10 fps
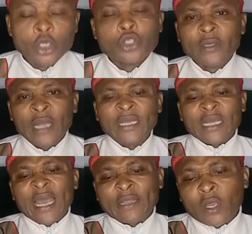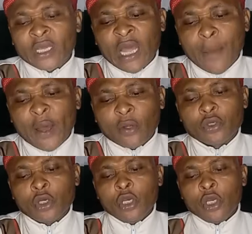So now that they are talking
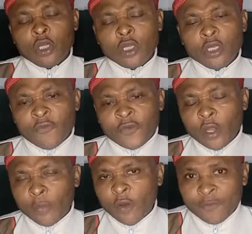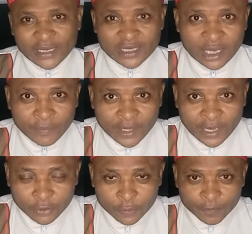about the freedom of Mazi Nnamdi
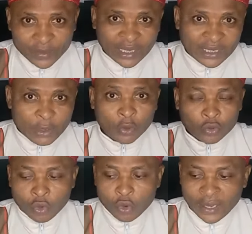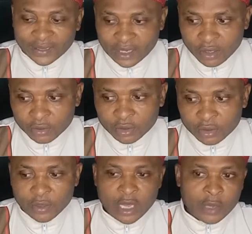Kanu, that they want to go and tell
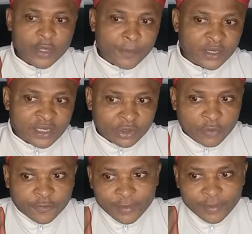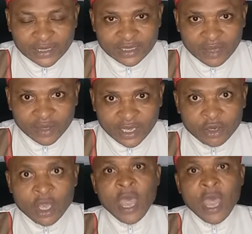the president to free Mazi Nnamdi Kanu,